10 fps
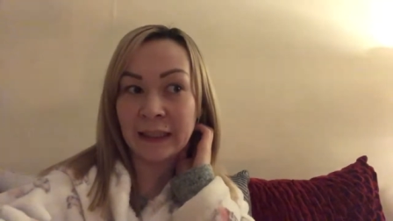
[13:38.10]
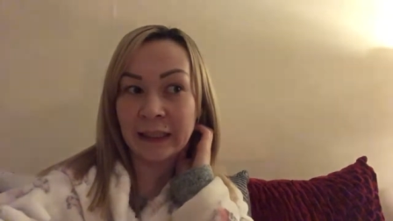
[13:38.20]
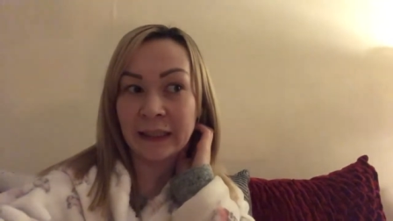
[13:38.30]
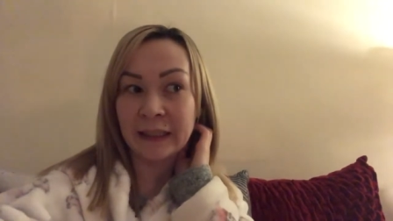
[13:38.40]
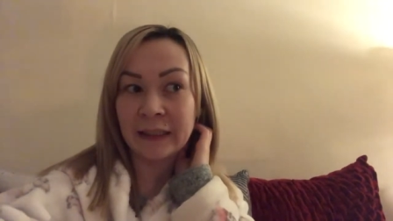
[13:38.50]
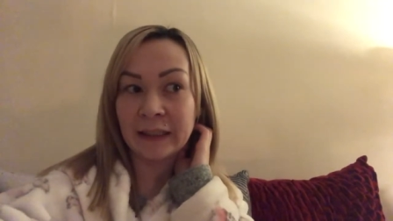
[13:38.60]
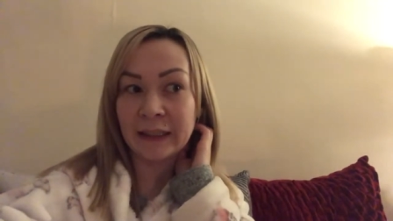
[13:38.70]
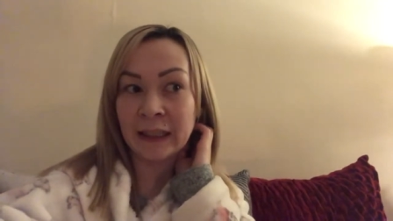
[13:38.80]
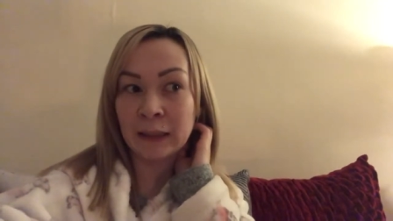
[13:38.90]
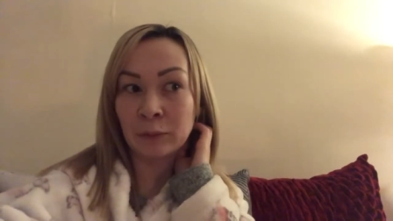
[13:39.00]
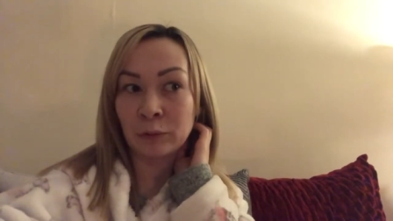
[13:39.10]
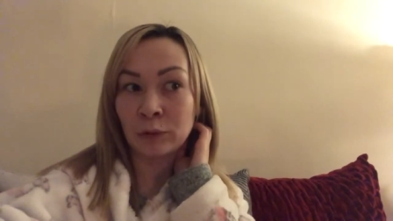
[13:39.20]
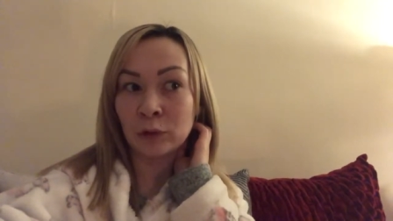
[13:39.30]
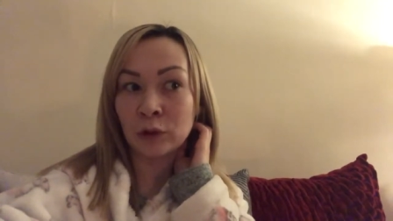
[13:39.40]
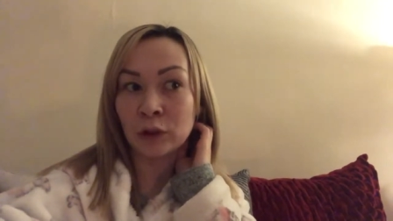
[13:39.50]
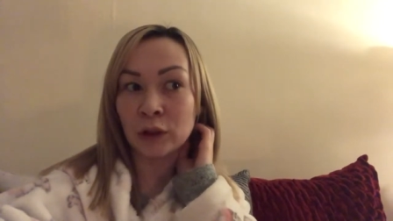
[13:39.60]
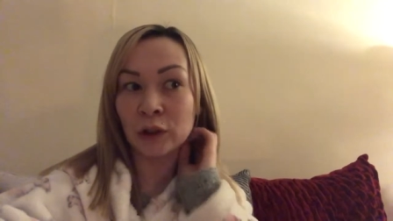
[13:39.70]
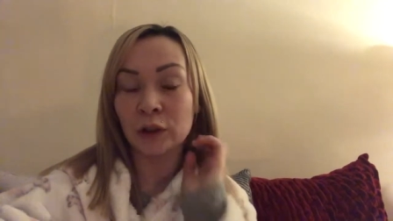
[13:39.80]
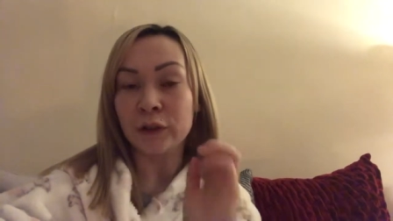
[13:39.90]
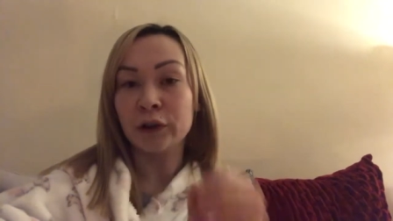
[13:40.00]
in April.
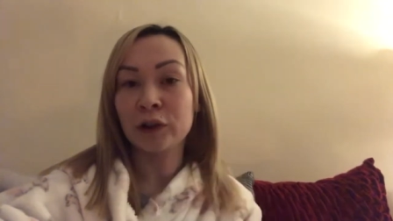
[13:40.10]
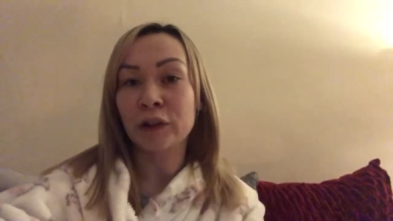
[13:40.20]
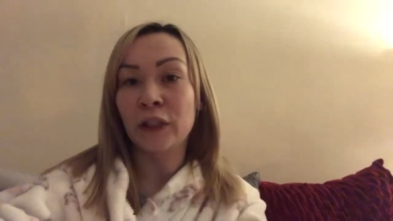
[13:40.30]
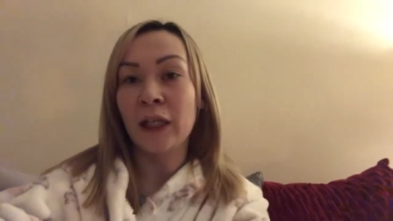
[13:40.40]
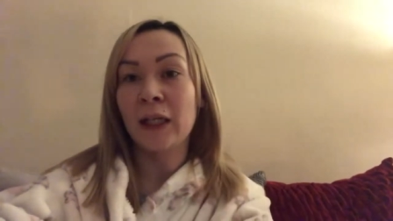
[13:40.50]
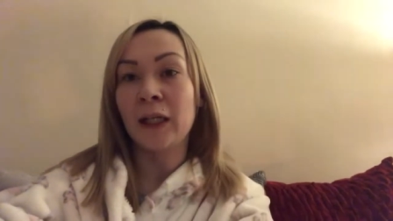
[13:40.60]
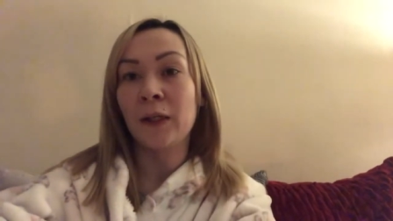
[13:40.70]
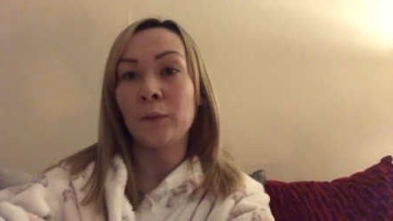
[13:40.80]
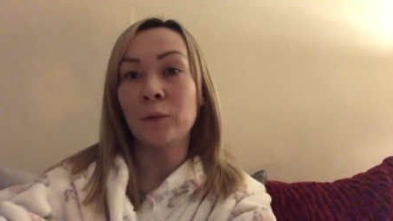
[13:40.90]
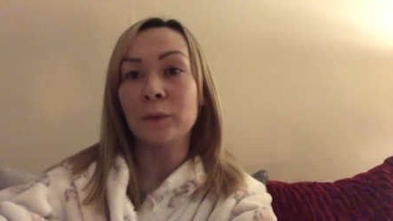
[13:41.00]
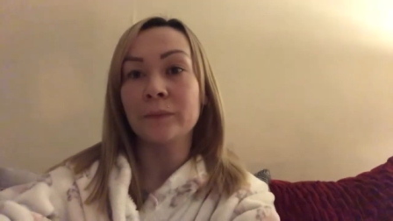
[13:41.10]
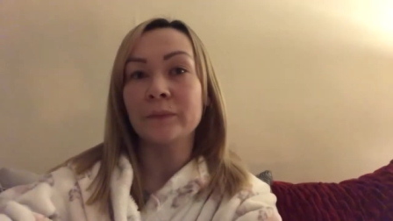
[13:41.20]
So,